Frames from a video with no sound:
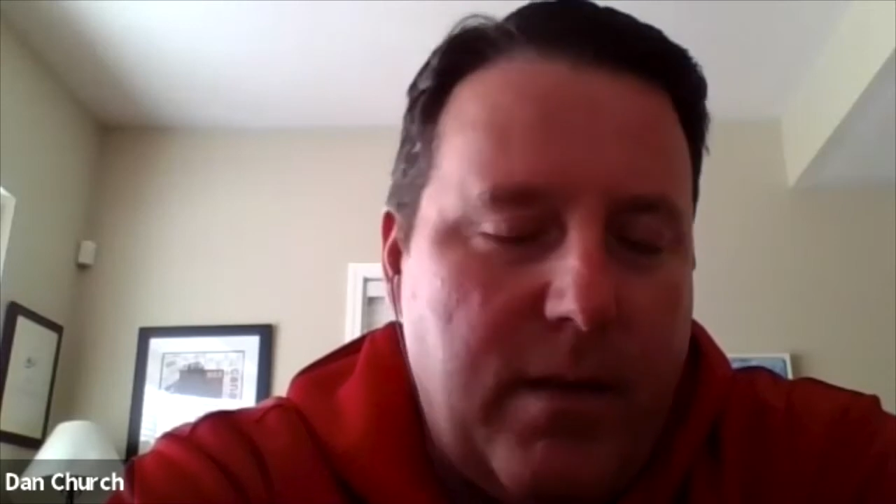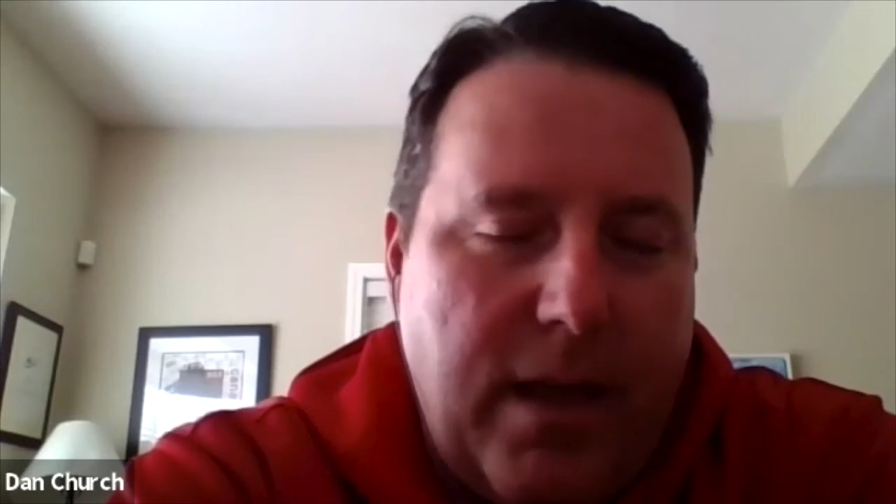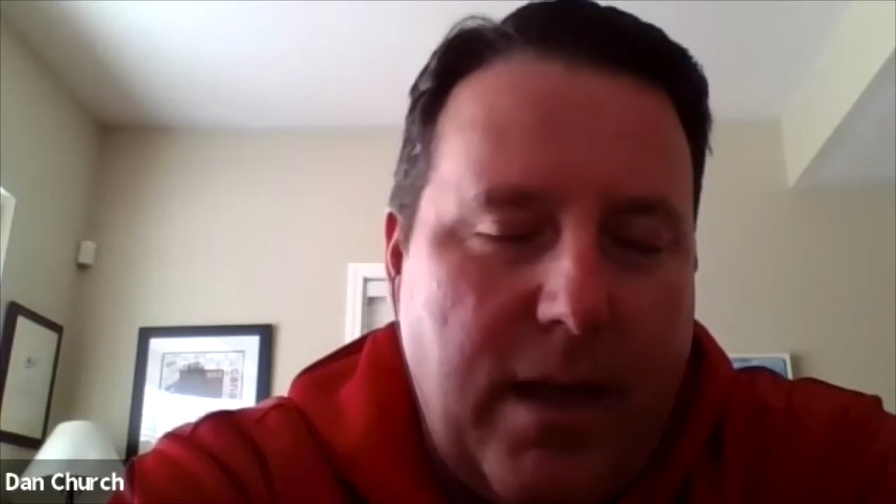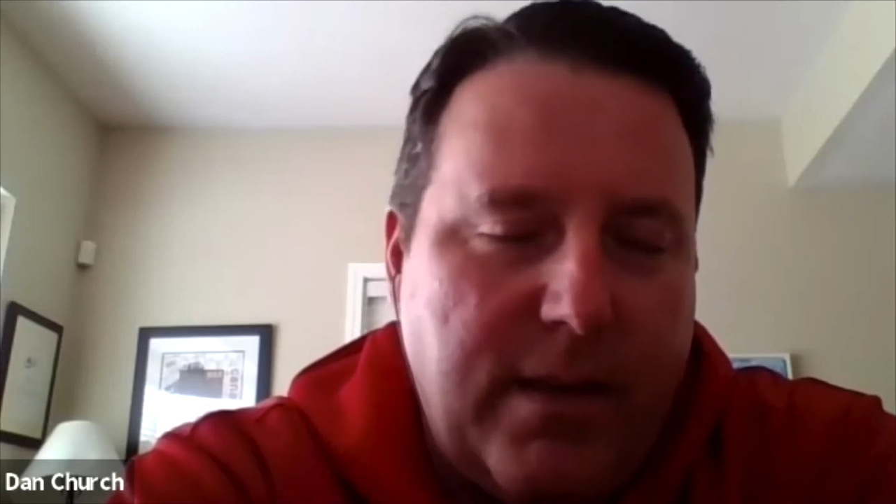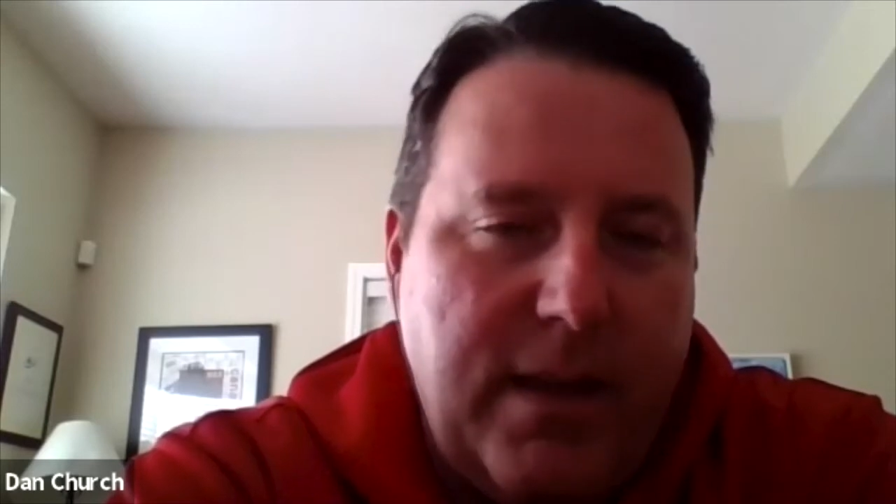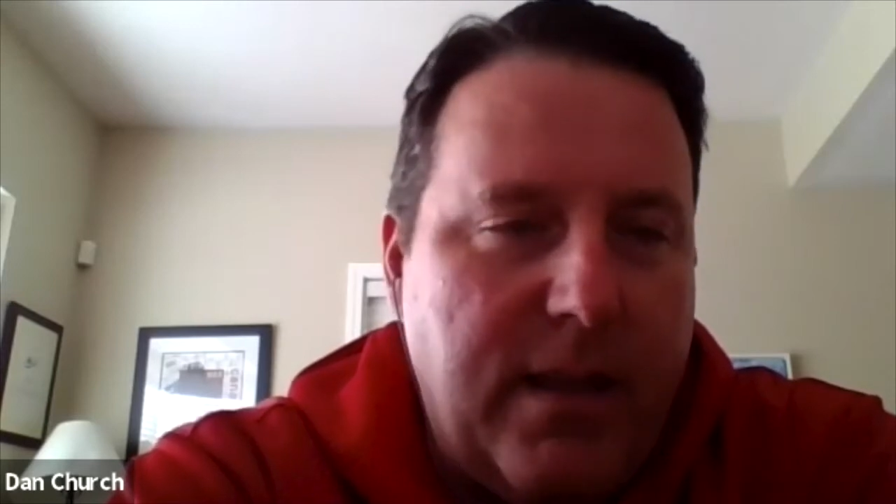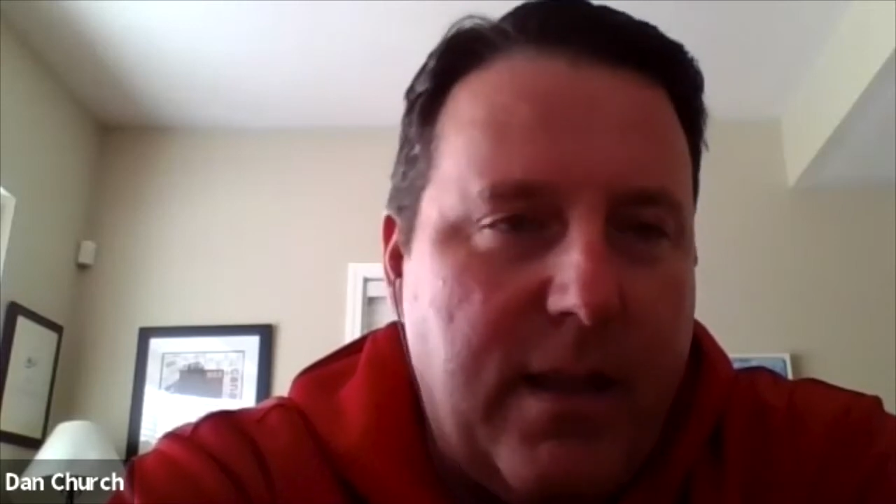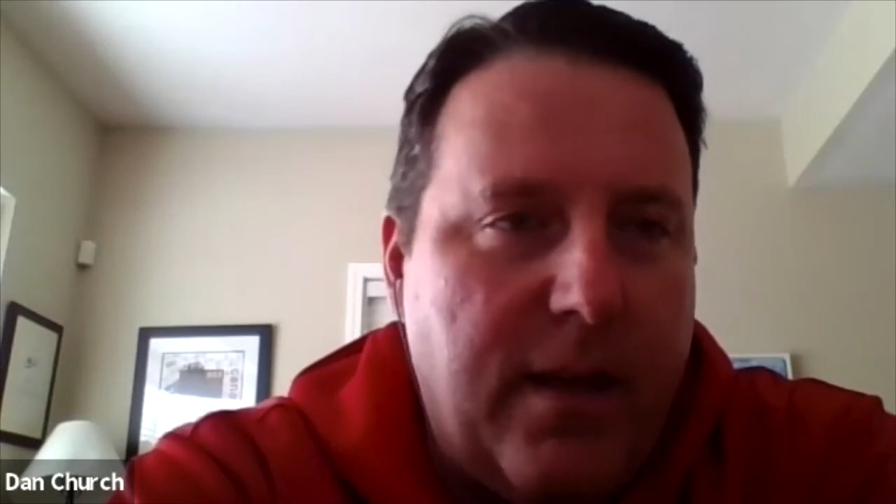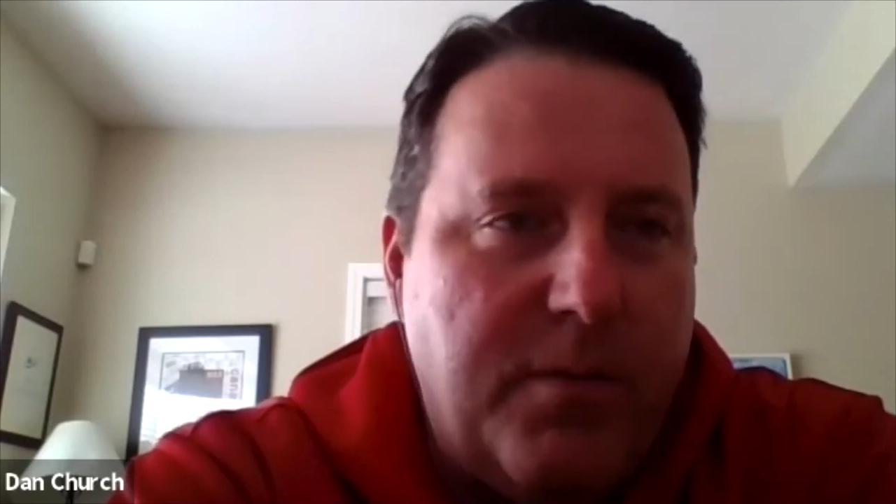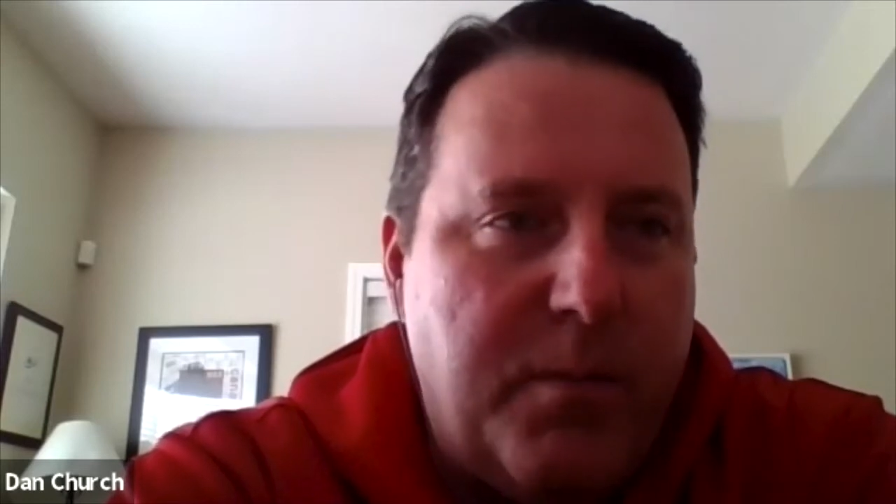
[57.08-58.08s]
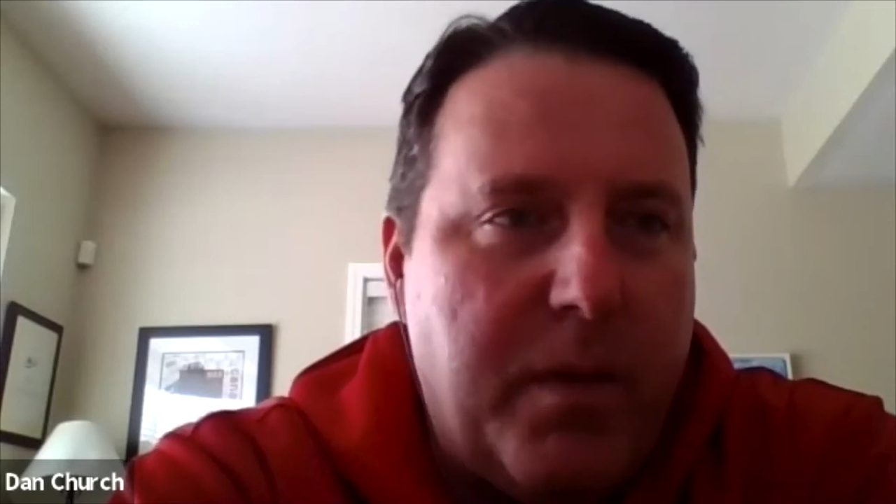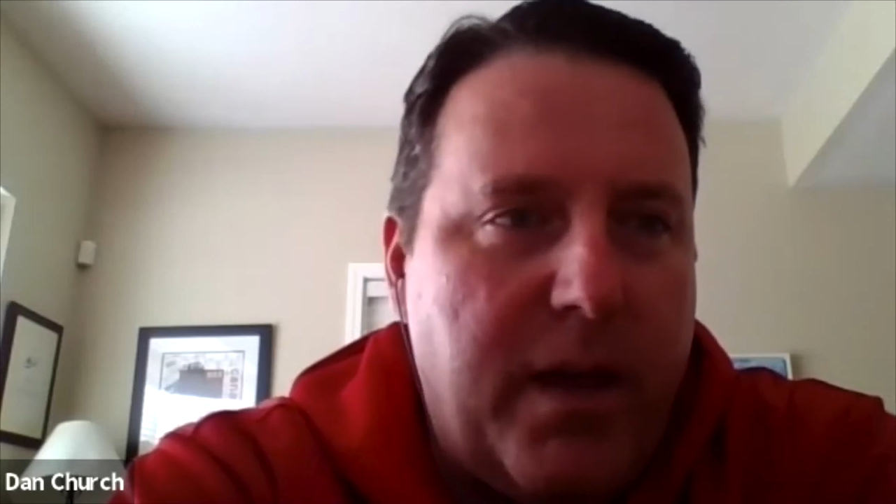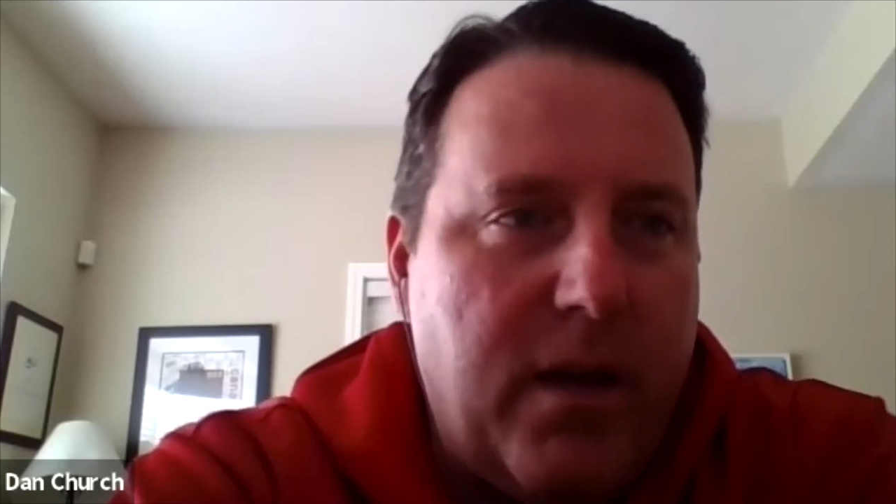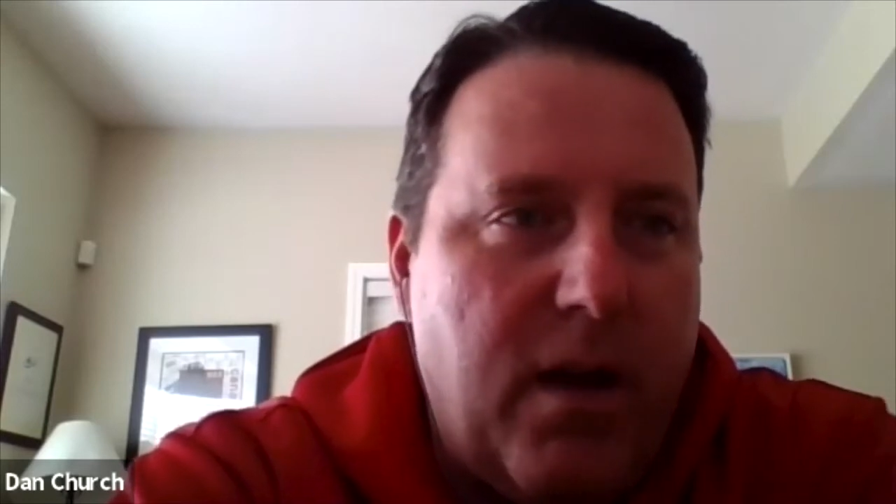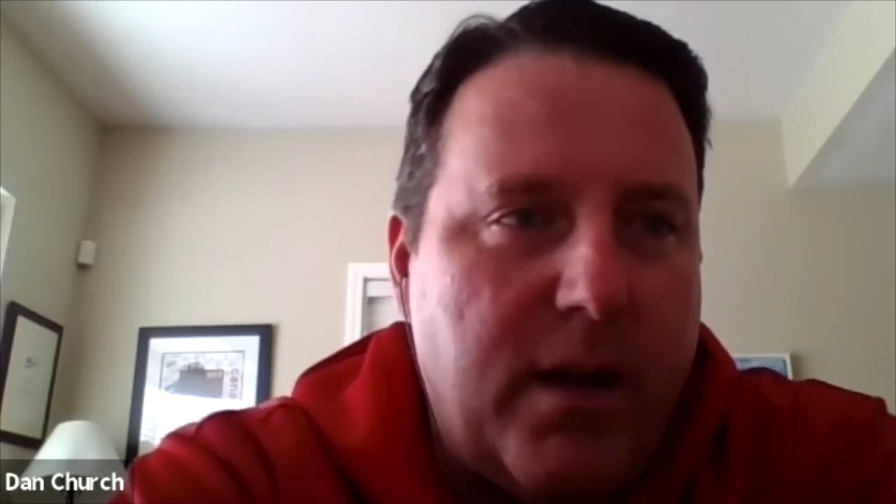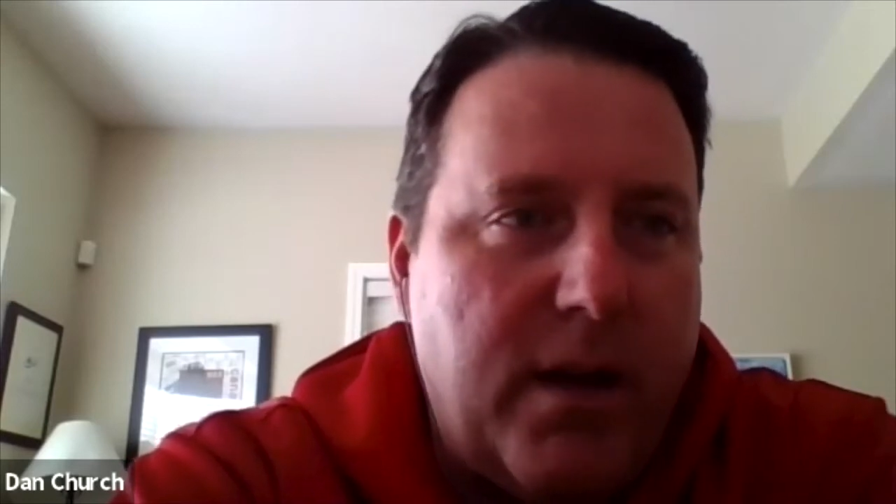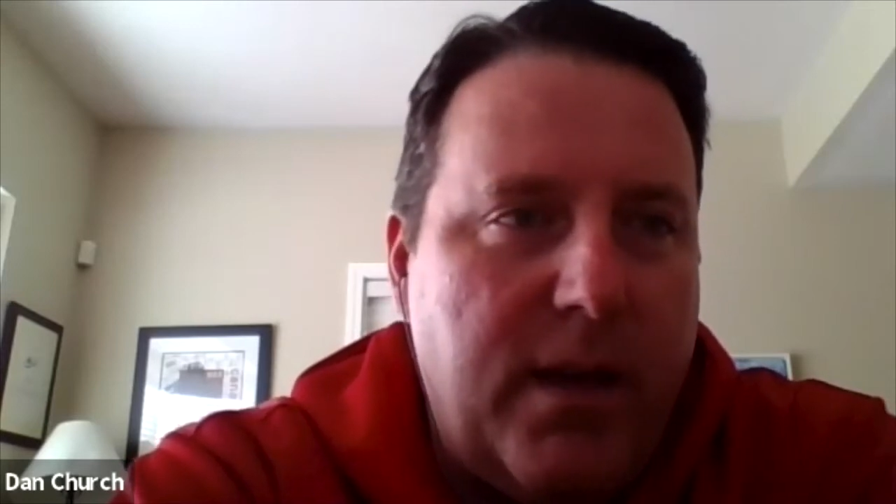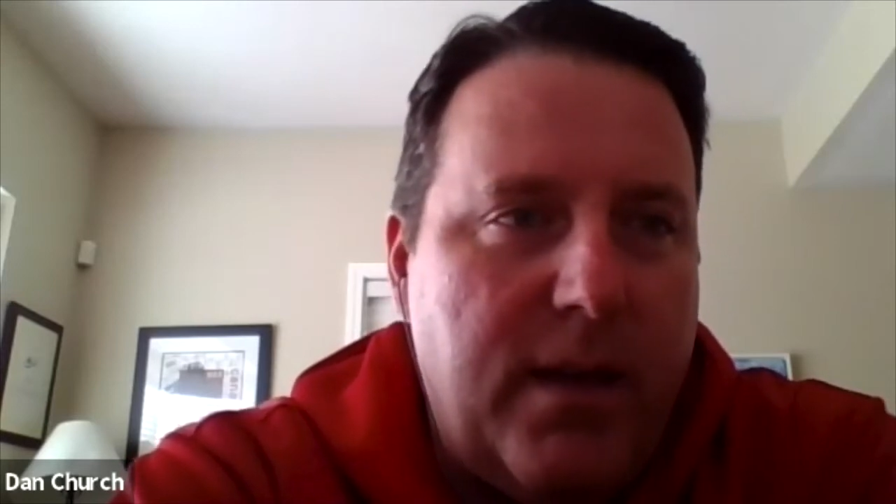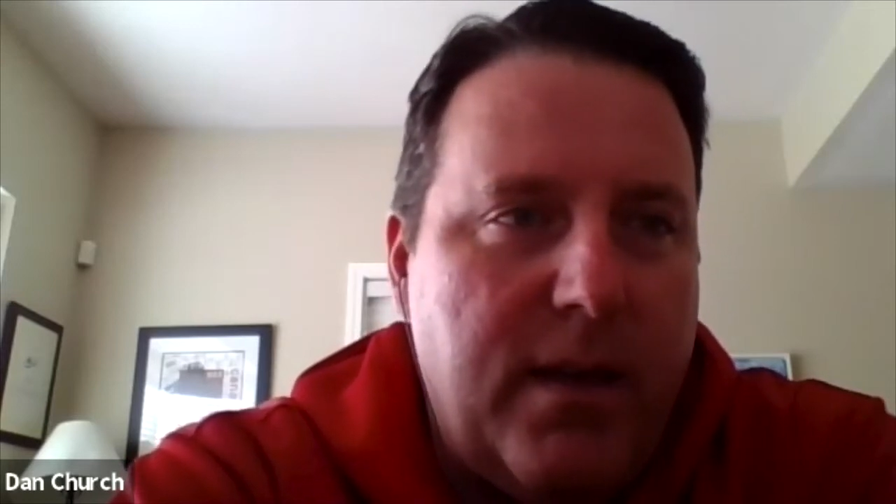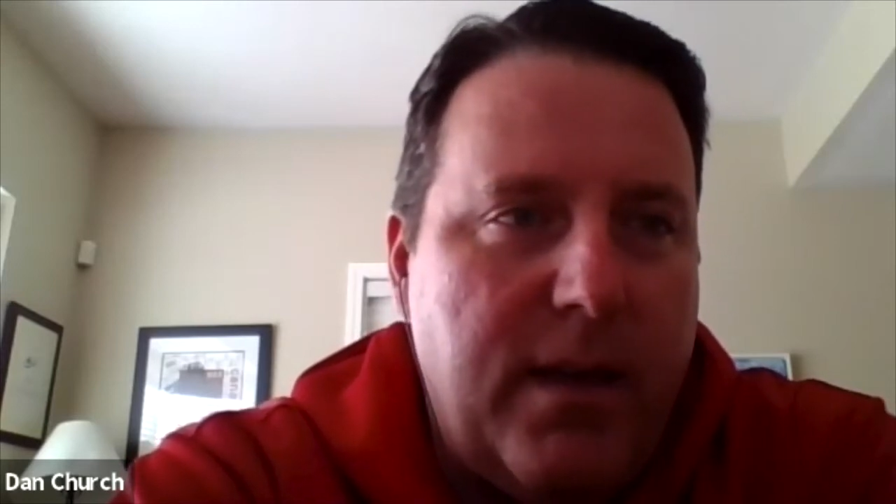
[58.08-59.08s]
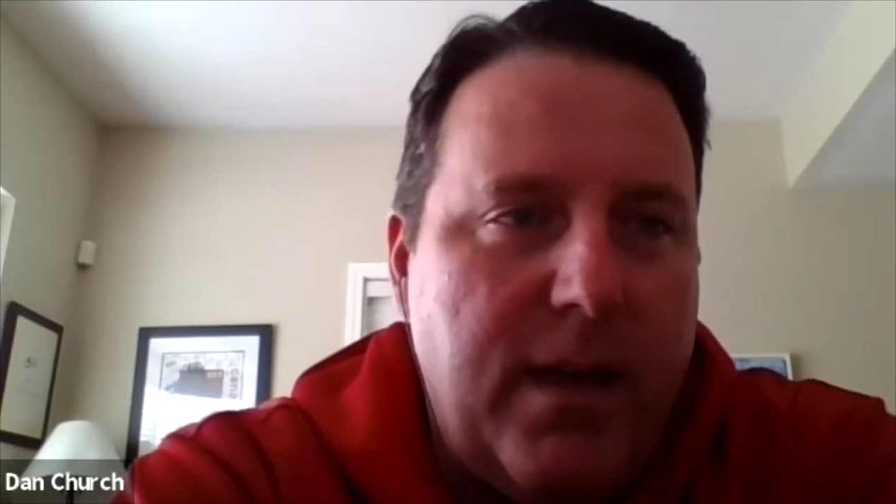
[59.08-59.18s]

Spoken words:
as a kid, loved playing hockey,